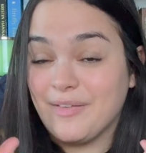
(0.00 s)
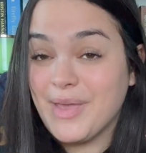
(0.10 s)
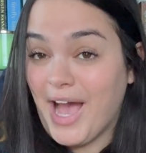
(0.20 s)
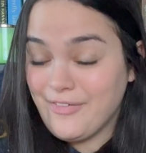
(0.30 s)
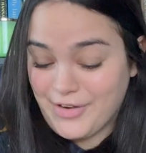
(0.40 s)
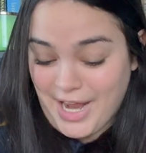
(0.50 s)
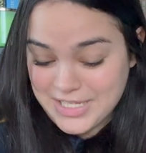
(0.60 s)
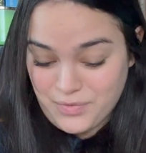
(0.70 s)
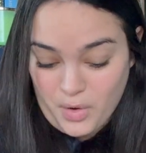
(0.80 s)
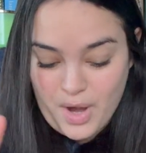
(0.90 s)
me half what I
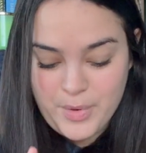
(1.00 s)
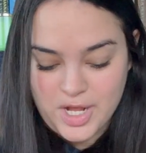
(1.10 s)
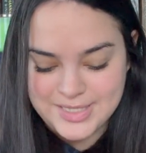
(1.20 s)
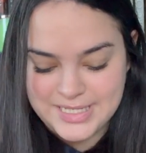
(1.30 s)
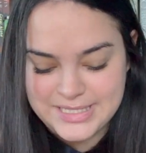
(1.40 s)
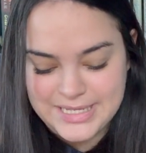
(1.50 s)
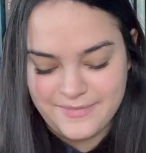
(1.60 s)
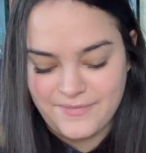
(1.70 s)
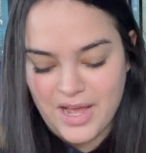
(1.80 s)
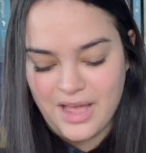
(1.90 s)
asked for. We got 60
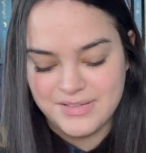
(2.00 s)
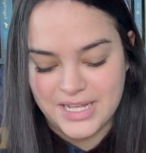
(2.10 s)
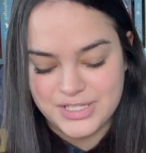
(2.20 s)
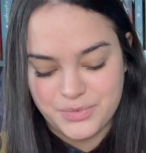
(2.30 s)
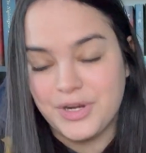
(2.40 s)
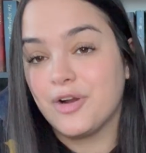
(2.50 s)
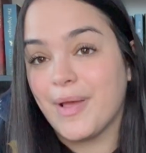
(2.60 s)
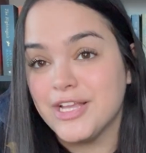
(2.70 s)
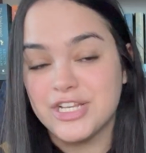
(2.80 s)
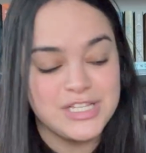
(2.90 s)
and 5, so that's 300
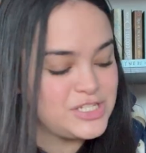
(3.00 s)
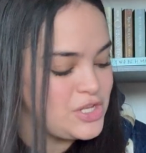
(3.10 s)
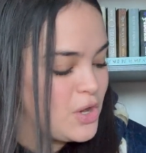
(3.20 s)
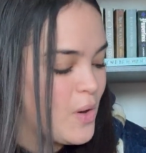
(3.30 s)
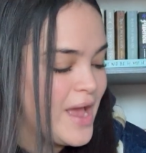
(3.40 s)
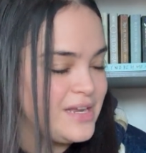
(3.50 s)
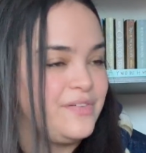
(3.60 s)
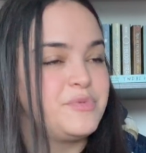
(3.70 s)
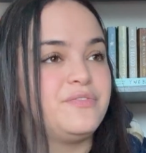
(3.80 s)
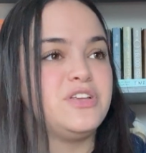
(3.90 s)
pages. So I
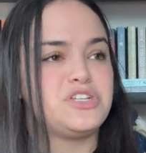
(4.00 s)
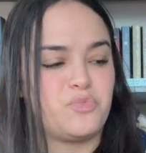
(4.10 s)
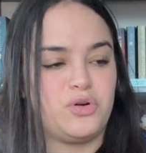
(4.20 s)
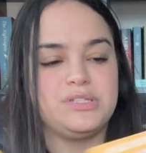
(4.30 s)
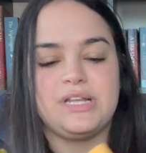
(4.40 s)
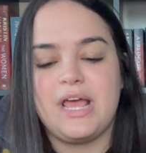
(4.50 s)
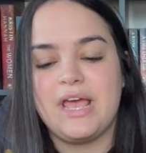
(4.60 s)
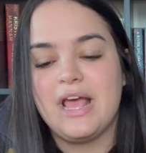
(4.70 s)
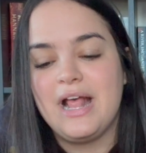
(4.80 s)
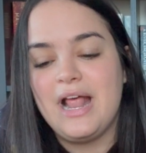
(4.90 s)
definitely gonna finish Immortal
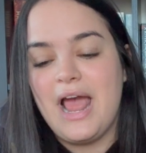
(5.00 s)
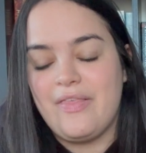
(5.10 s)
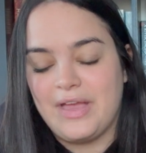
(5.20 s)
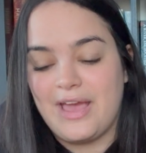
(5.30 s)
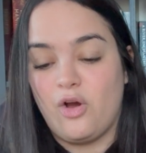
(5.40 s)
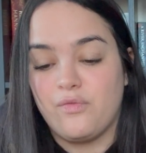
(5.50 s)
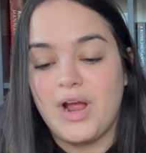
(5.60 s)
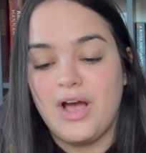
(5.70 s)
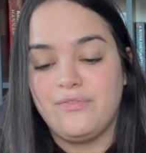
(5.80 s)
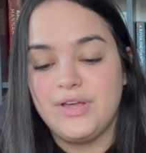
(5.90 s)
today and then get over
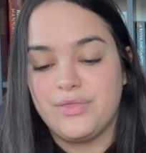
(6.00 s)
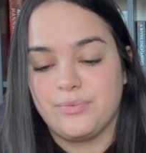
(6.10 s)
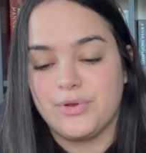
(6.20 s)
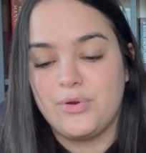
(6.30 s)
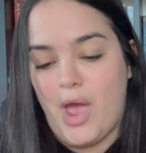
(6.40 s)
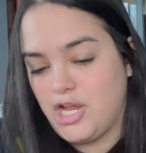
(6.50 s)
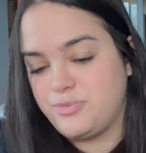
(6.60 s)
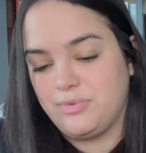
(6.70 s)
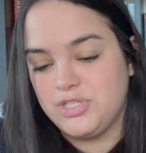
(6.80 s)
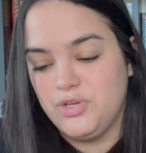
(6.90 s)
halfway through Anxious
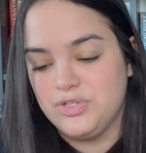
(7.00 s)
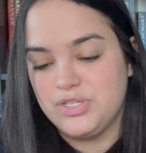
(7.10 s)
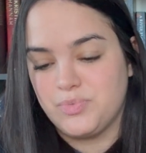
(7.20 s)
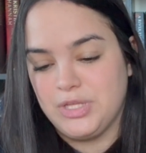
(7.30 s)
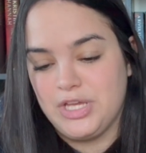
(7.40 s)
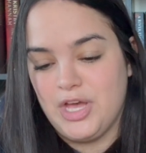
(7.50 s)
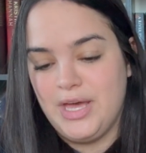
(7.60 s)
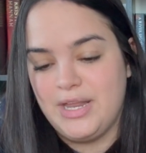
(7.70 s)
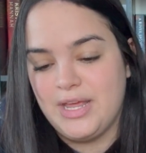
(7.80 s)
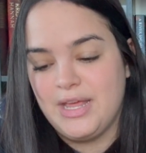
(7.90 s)
People 2, which is really
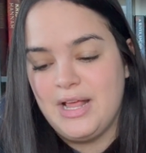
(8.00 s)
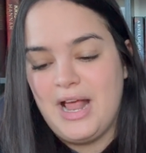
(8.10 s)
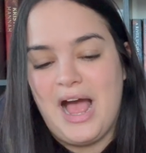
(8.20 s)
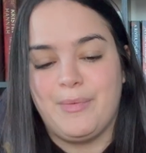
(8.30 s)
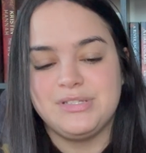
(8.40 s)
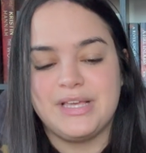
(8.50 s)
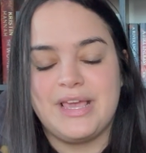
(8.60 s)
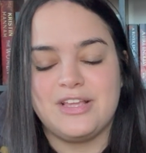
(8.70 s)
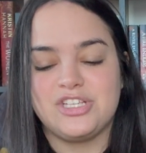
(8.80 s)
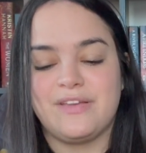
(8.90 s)
good. I'm also
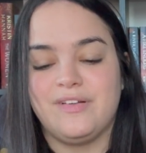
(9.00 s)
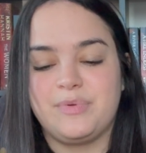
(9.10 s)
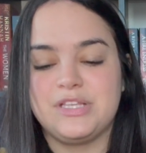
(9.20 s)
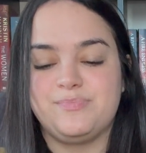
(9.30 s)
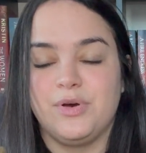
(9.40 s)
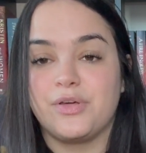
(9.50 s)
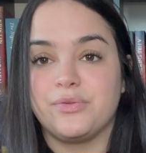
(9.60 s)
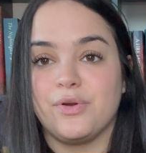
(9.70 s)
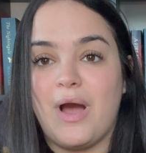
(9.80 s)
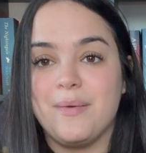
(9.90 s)
liking just like flipping this book
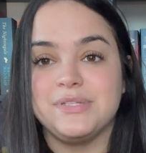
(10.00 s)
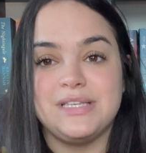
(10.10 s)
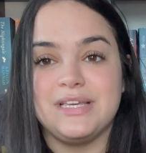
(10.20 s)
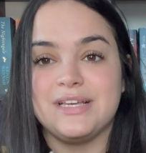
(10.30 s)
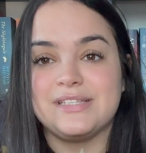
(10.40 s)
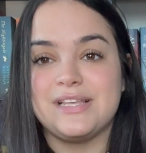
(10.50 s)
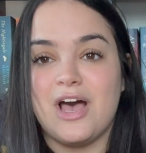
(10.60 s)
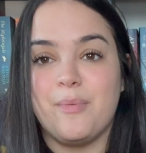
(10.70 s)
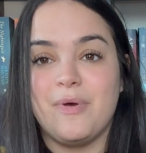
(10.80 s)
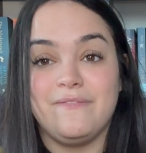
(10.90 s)
through. I'm seeing
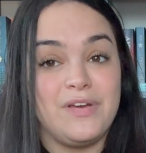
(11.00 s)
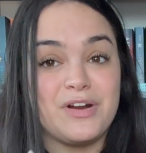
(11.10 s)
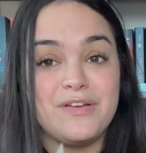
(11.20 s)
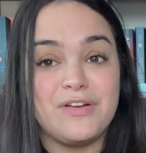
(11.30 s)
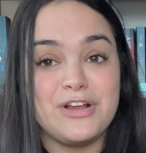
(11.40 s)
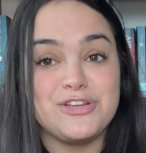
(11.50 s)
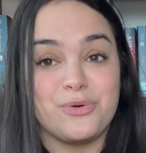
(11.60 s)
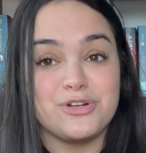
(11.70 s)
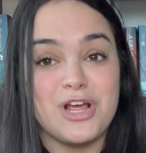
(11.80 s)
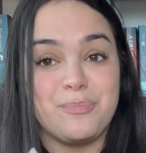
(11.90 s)
some very, very
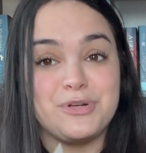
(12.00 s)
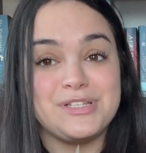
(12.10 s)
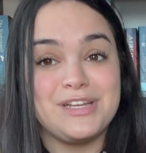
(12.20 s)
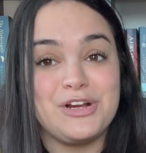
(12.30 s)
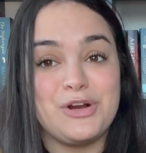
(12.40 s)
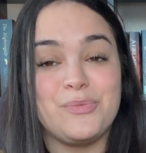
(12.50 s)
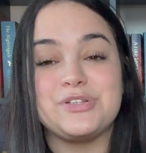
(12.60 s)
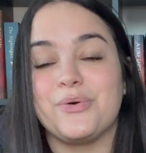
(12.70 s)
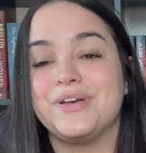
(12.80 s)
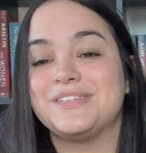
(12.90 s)
short chapters in here,
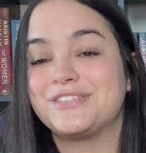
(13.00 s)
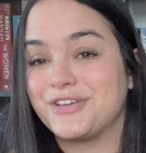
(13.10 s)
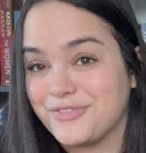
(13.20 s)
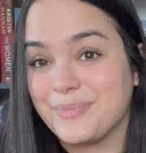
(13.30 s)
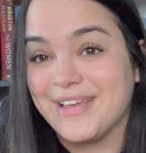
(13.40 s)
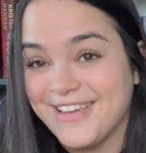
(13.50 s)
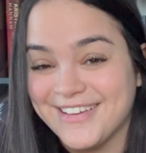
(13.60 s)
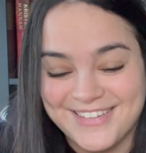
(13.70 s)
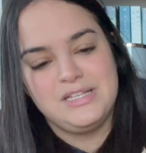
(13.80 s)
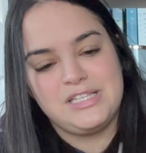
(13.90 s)
which always is good for
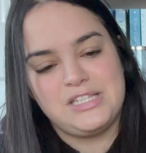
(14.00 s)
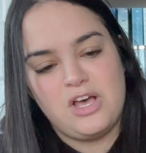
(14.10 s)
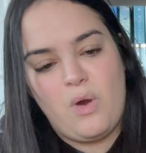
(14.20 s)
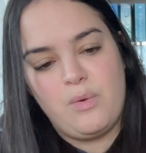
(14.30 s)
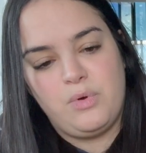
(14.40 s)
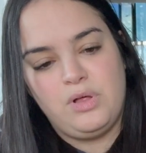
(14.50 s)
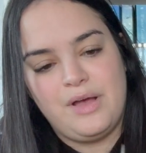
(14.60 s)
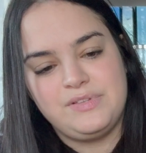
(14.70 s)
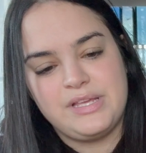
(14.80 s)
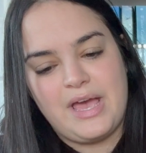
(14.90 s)
me. So I will
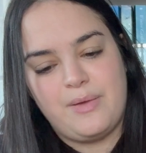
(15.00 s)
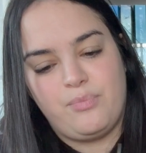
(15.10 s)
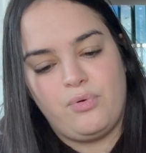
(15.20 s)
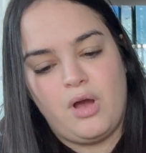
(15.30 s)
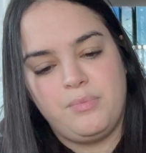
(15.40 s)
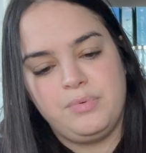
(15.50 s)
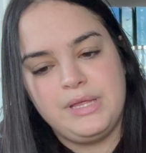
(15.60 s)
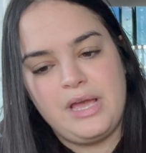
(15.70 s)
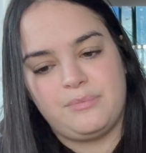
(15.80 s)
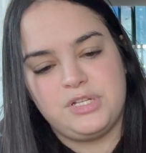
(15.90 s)
have to get
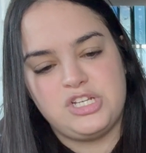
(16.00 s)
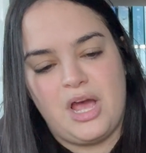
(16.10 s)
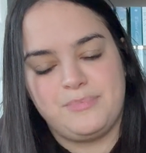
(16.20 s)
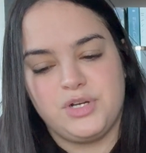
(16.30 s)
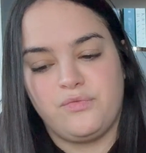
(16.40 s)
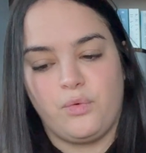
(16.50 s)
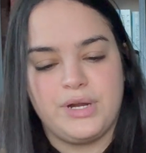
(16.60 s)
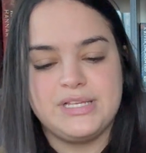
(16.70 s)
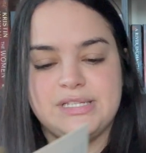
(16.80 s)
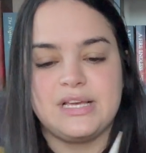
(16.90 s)
probably up to chapter
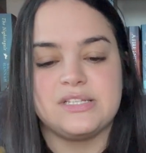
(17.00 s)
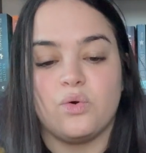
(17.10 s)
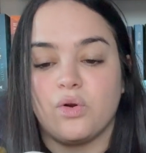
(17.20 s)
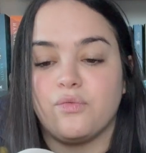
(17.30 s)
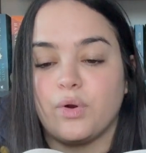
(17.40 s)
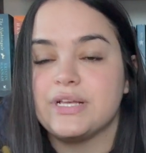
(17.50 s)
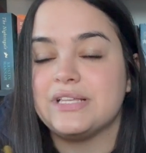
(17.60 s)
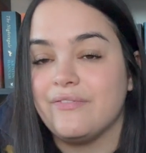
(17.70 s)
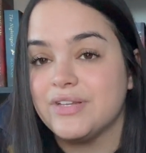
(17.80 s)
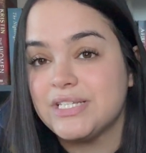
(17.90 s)
46 or
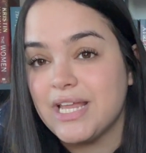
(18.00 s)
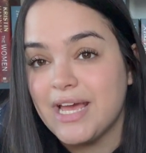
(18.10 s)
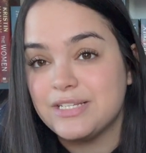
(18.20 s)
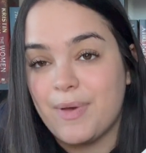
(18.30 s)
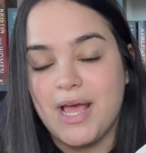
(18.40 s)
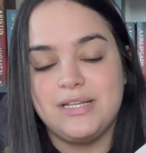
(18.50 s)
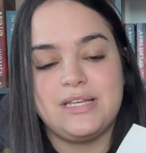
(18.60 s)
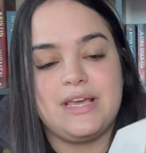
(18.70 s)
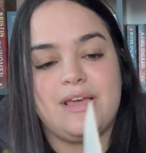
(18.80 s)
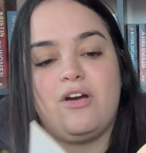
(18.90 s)
47 today,
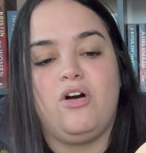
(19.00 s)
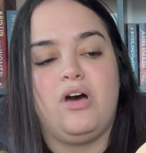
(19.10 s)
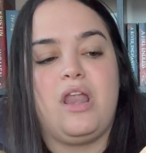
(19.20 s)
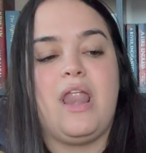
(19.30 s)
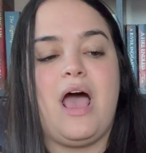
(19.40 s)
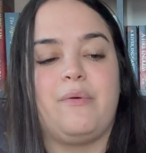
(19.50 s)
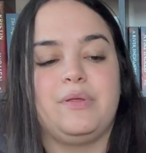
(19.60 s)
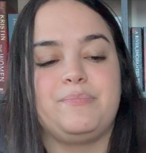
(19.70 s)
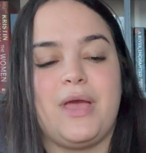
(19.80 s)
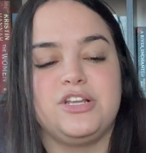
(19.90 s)
depending on how
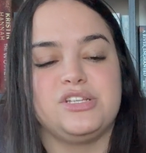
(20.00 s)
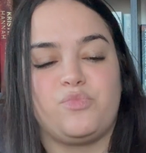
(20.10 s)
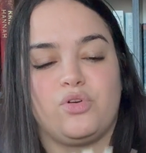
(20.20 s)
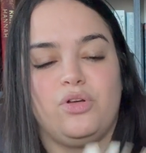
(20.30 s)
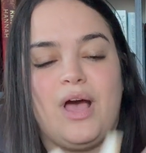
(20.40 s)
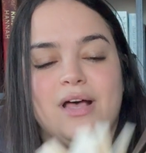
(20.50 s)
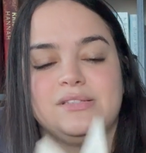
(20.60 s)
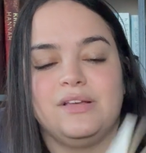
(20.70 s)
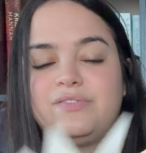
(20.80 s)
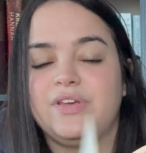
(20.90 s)
many pages Immortal
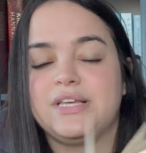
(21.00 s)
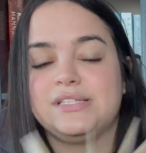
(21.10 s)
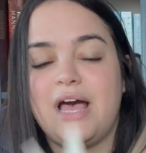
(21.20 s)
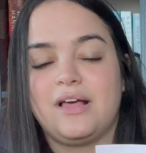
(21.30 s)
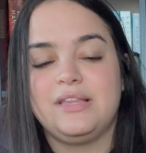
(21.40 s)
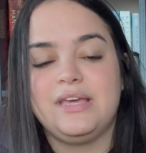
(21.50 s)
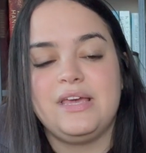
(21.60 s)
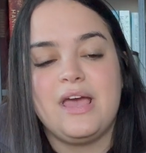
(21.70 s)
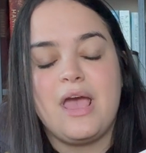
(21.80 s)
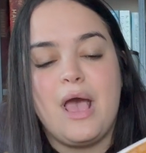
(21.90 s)
has left of it
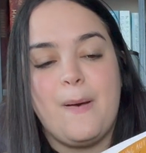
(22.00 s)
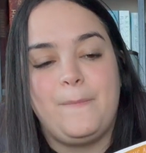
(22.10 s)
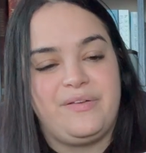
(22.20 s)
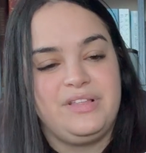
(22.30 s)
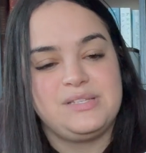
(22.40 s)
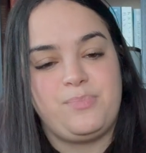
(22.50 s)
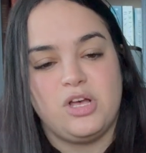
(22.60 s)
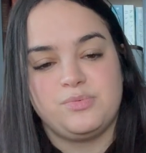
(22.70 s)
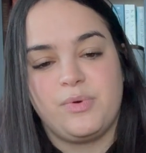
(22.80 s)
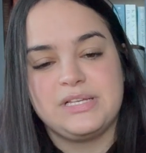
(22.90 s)
exactly. But I think that's
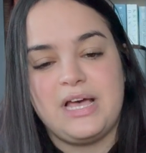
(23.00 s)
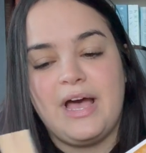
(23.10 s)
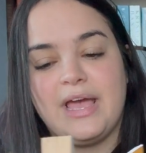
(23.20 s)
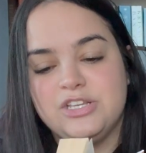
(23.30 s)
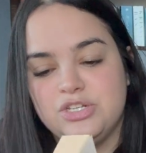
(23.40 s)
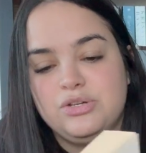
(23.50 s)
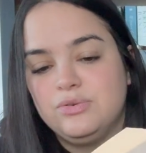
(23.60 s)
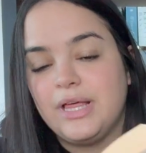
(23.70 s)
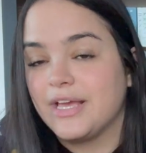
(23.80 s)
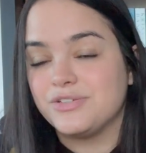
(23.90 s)
possible because I do
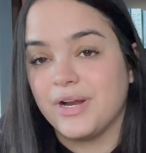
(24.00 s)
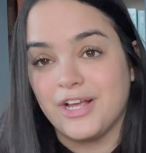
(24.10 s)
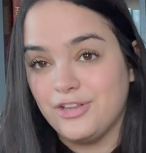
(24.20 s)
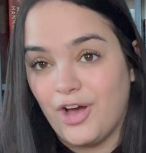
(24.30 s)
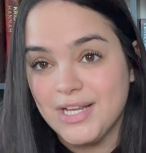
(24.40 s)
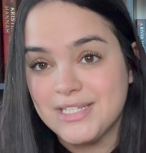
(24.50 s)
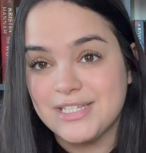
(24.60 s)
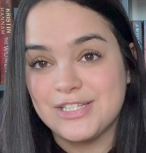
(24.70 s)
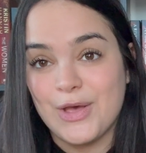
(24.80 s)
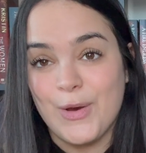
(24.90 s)
like his writing a lot.
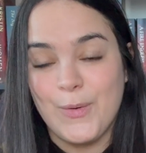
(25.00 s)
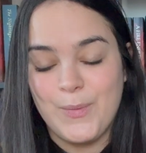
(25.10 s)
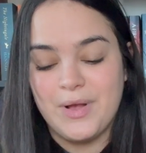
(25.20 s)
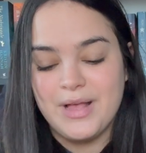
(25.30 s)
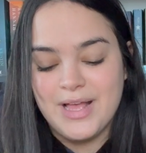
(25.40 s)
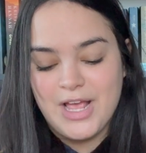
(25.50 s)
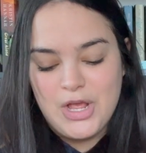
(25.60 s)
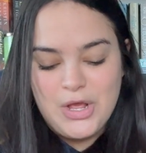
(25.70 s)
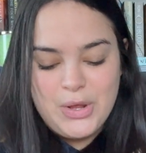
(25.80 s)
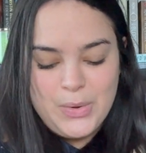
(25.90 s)
So
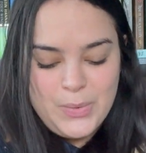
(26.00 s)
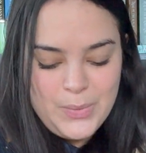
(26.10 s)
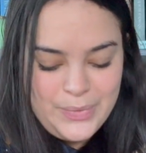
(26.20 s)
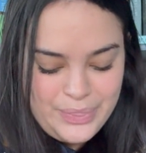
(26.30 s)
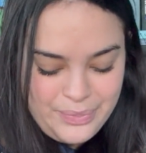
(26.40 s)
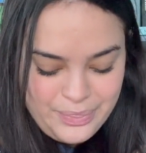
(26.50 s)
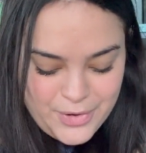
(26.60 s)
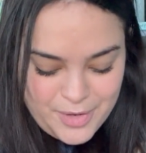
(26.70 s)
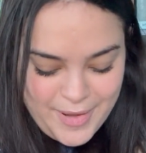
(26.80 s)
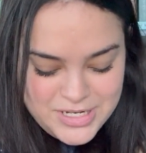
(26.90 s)

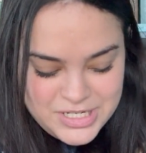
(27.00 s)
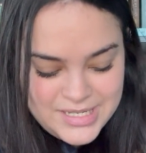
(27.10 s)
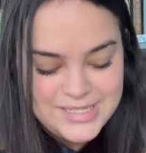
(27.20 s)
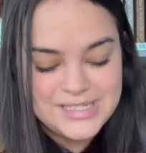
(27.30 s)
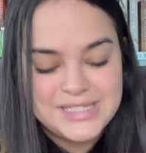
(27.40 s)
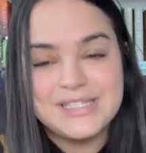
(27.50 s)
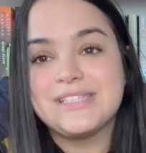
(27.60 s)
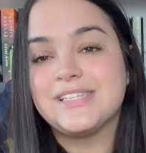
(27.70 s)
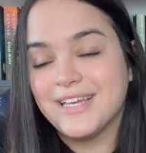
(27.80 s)
300 pages.